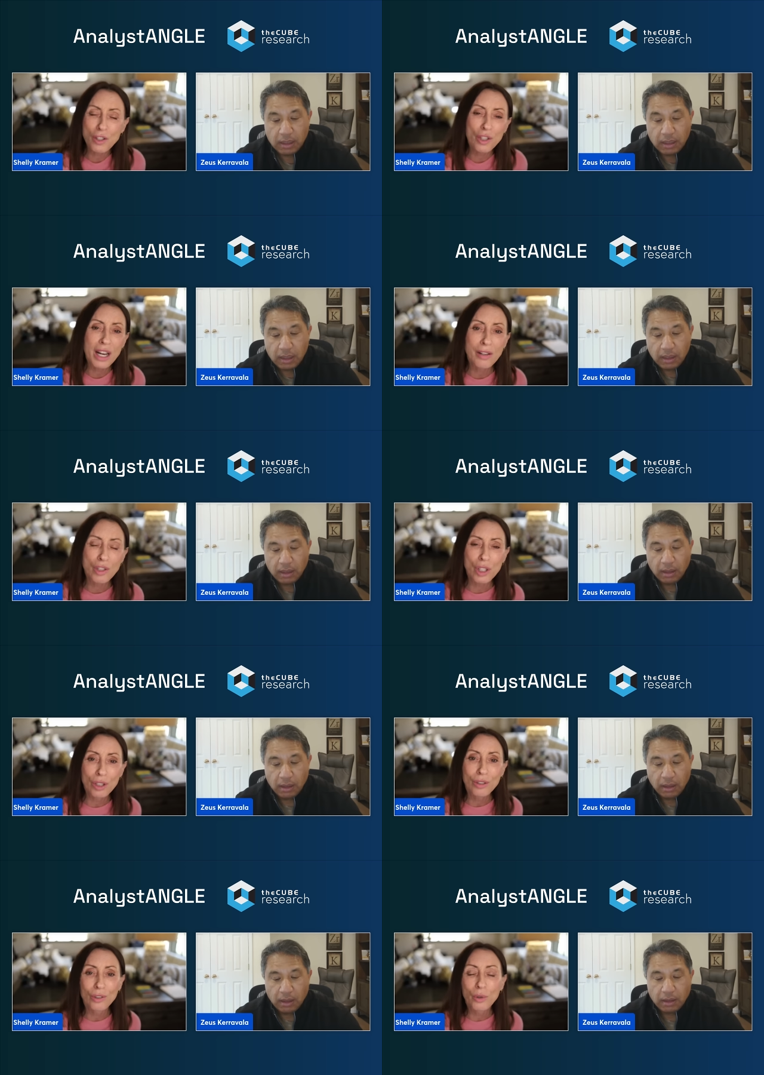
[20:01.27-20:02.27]
Speaker 1: stood out to
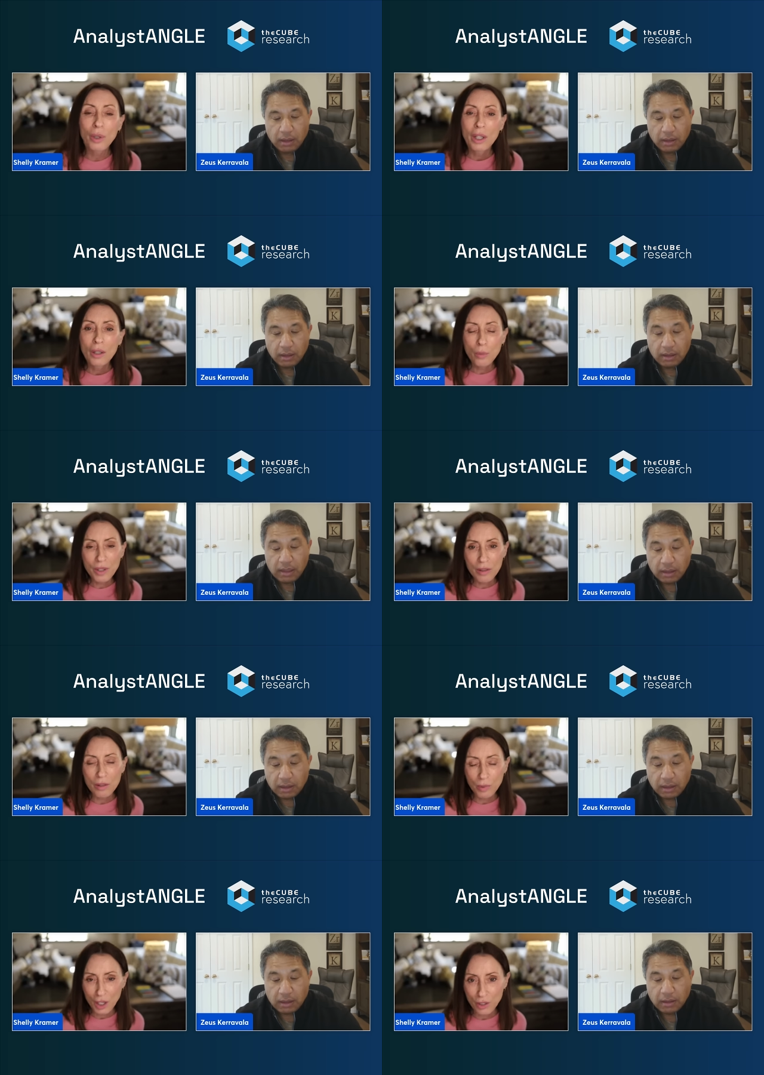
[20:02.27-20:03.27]
you with
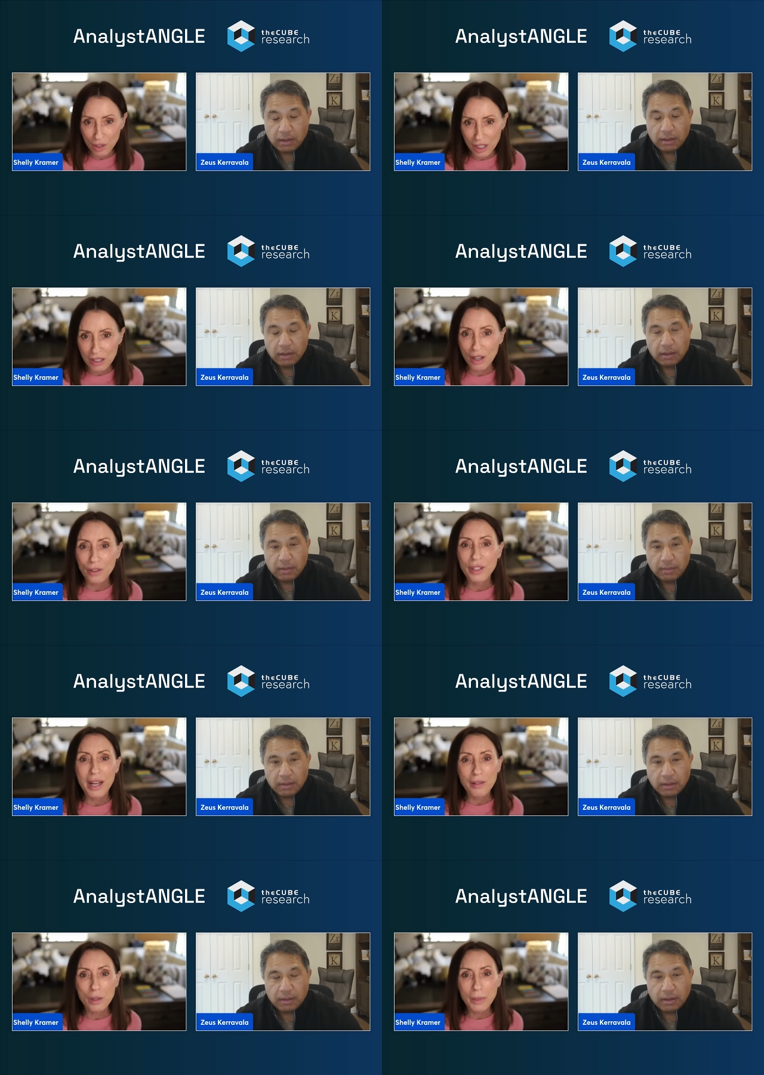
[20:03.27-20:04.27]
regard to these other
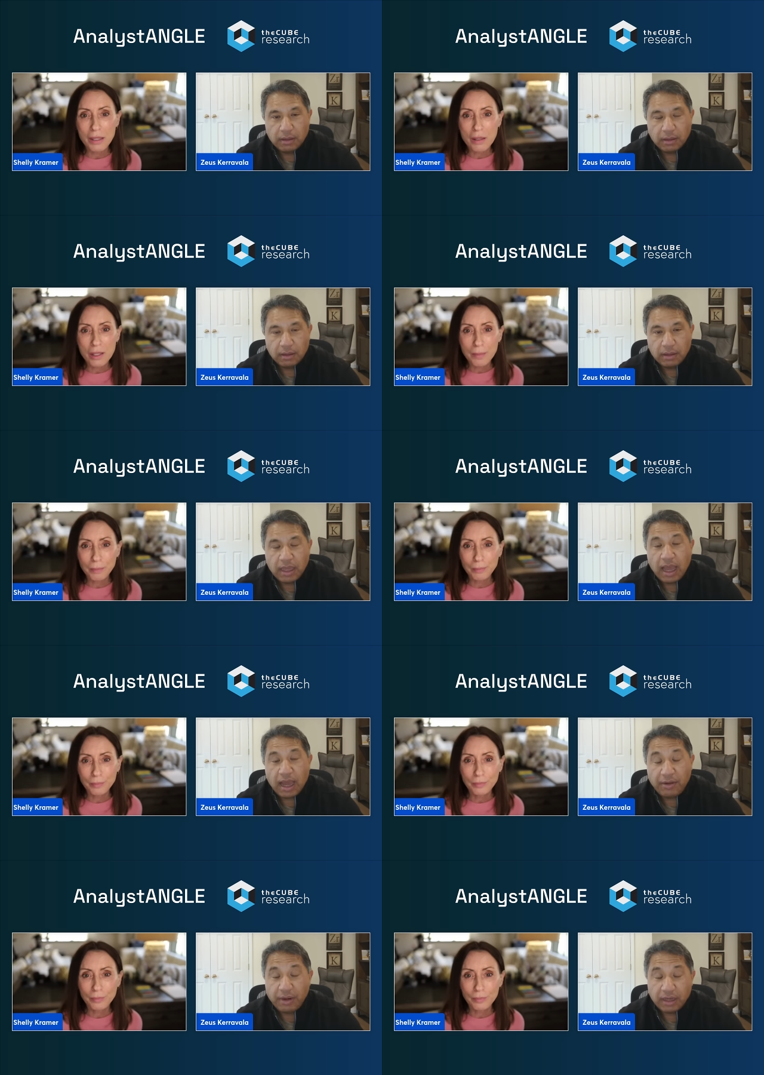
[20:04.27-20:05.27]
announcements?
Speaker 2: Yeah,
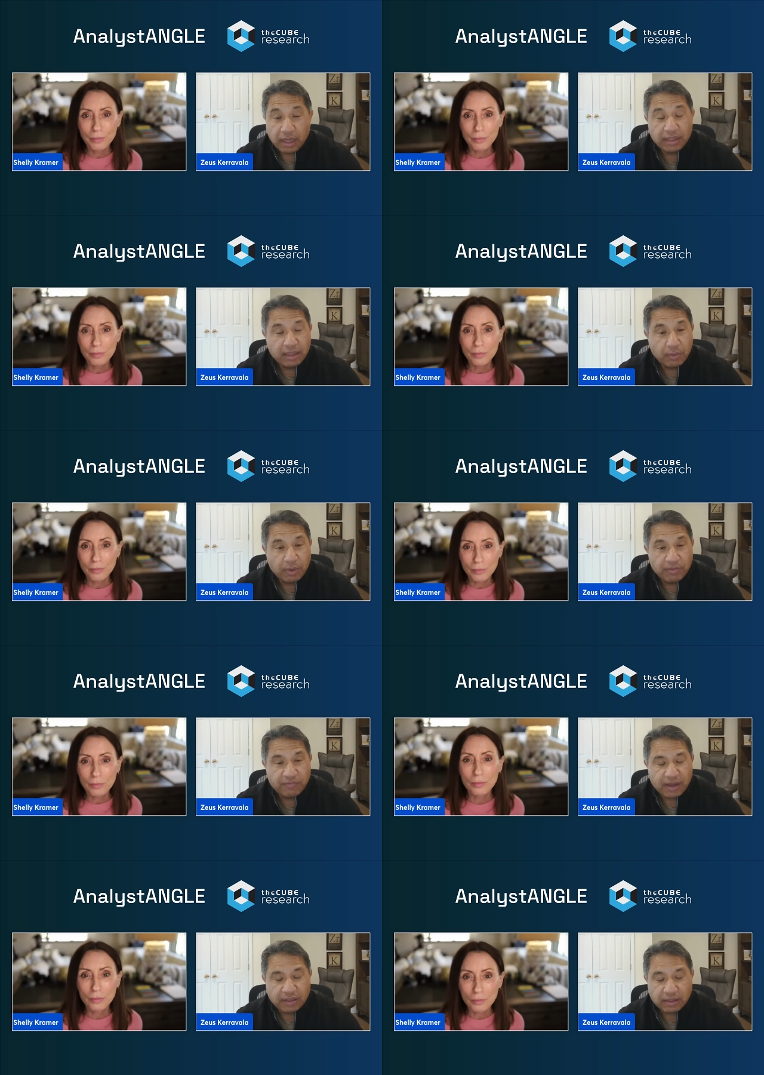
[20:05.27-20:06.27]
I really like that one,
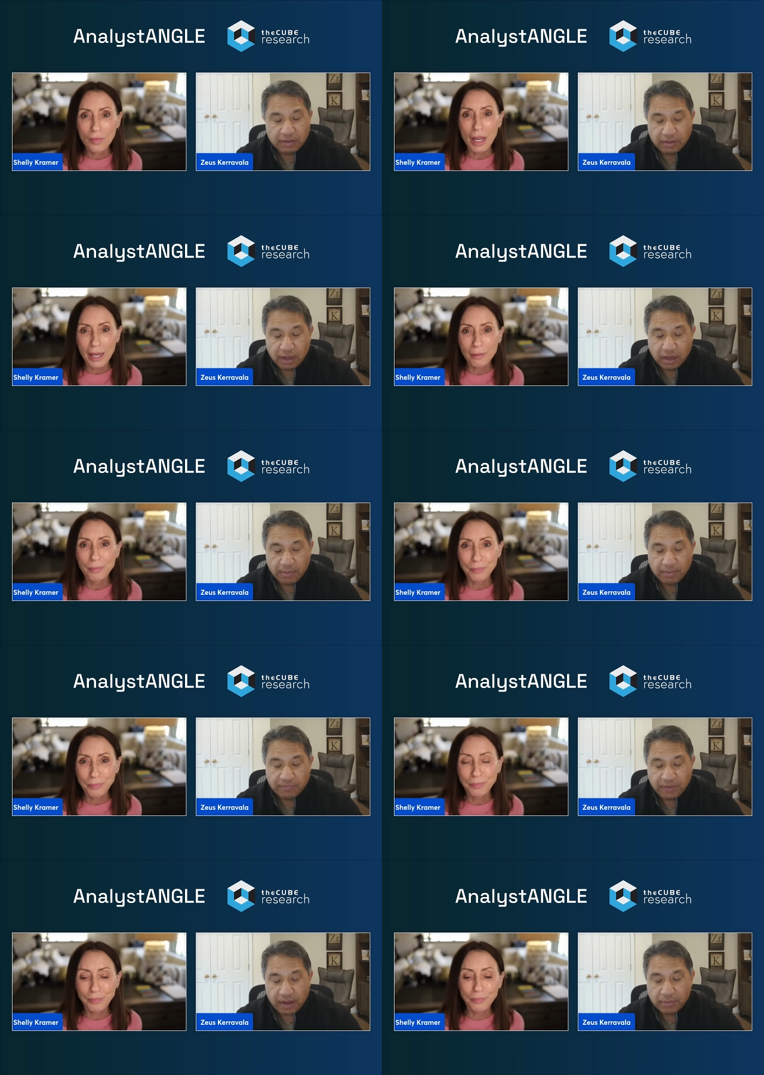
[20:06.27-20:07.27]
in fact. And yeah. um,
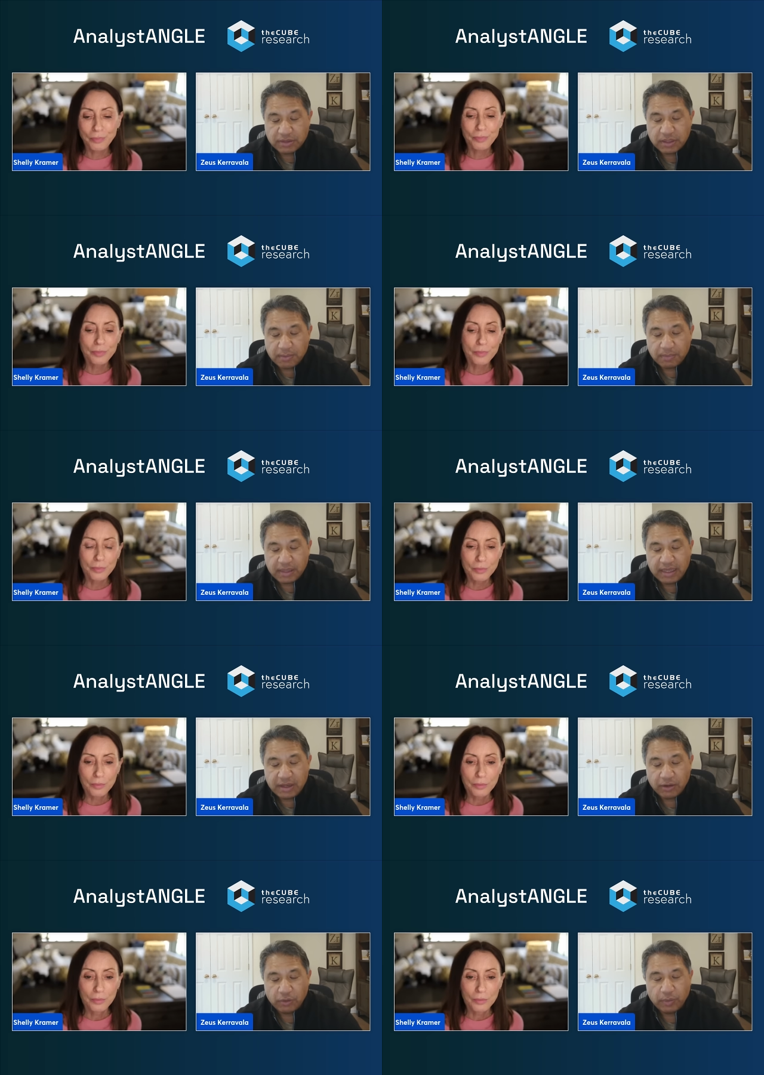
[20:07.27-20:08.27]
I wasn't
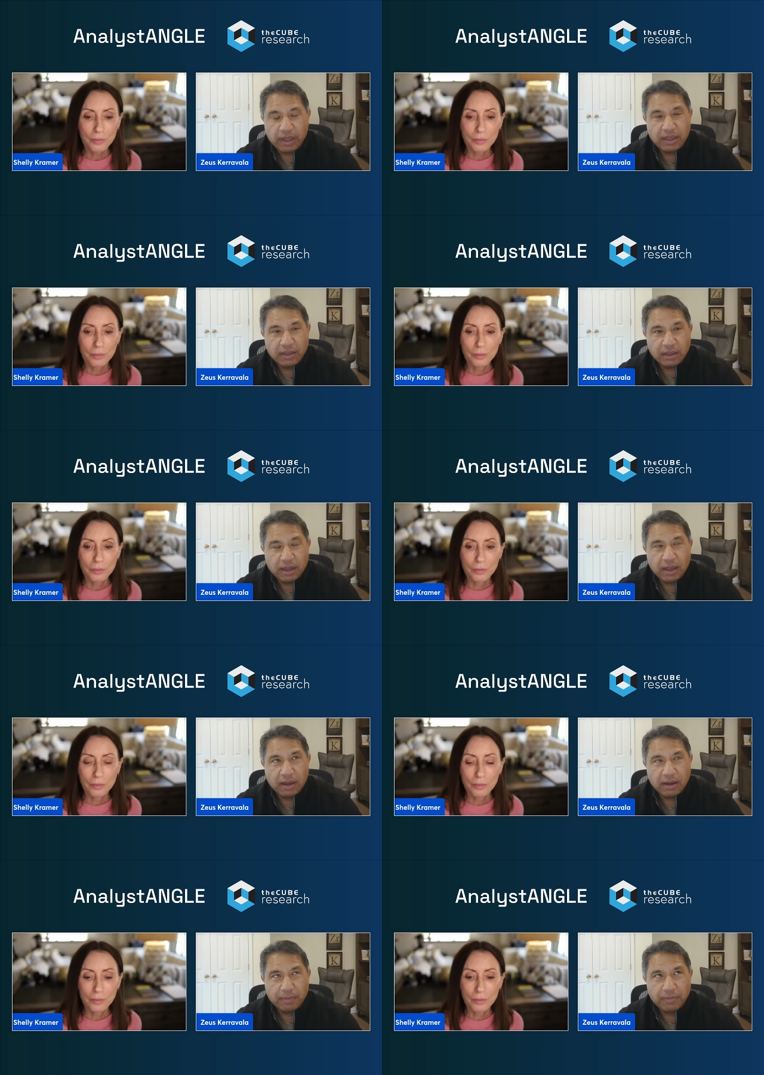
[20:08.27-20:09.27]
keen on the way
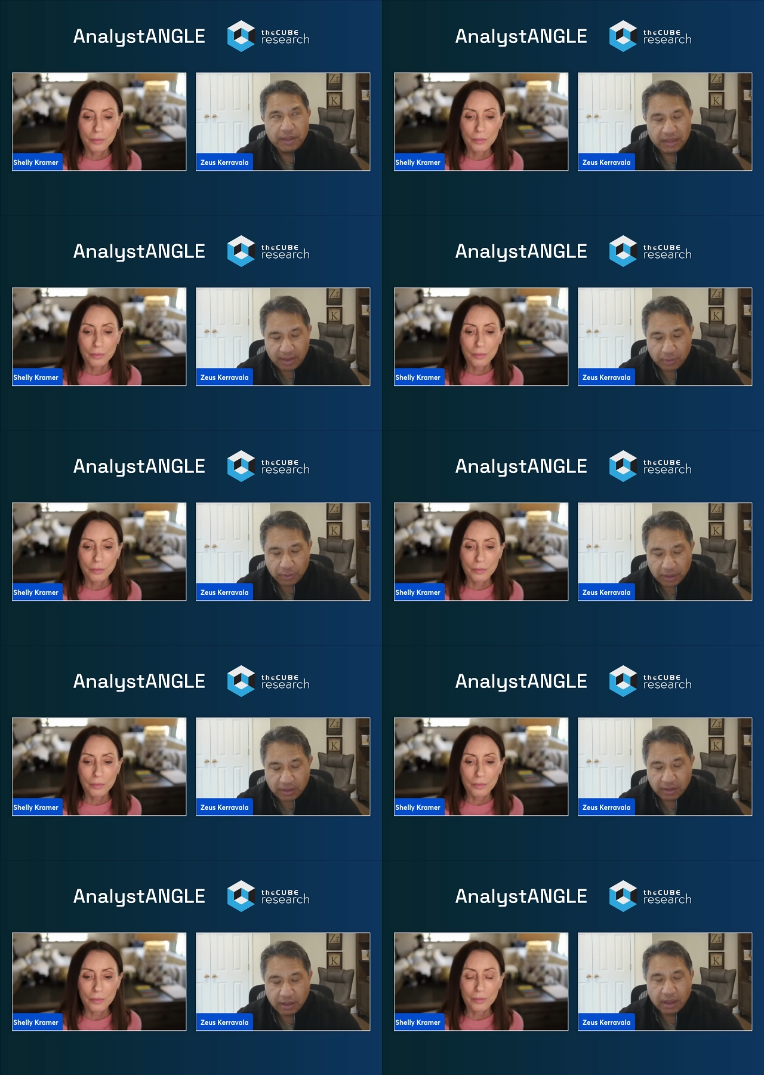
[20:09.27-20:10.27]
um, they demoed
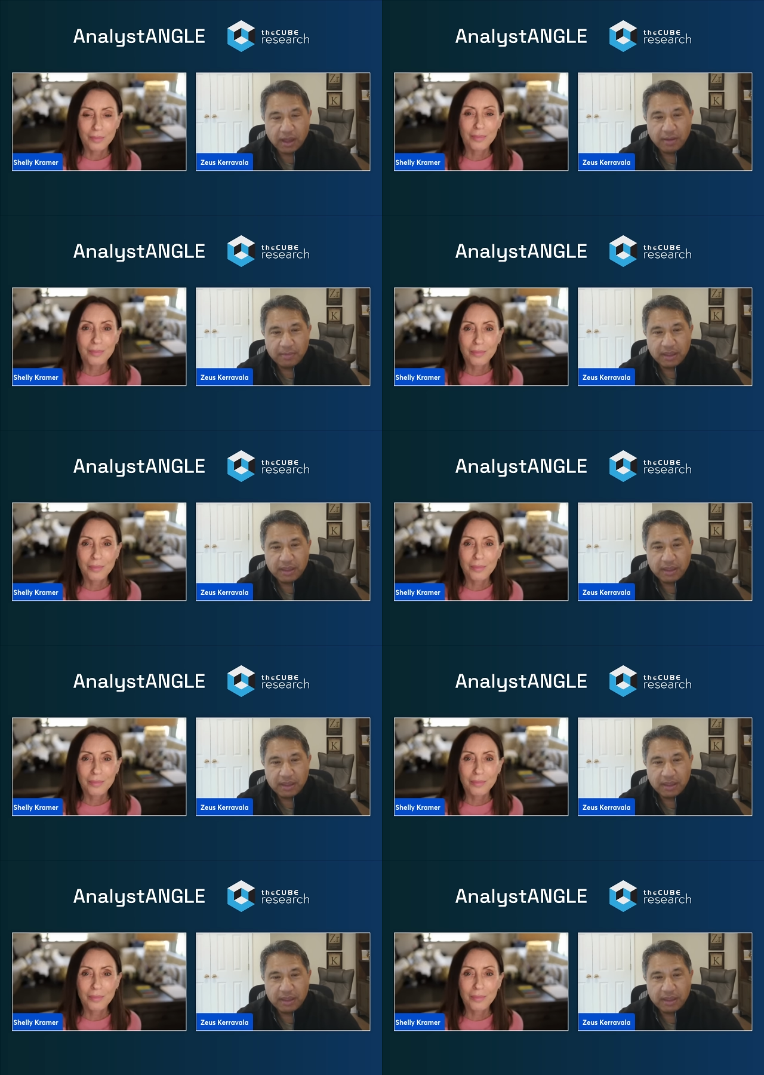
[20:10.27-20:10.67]
it, um,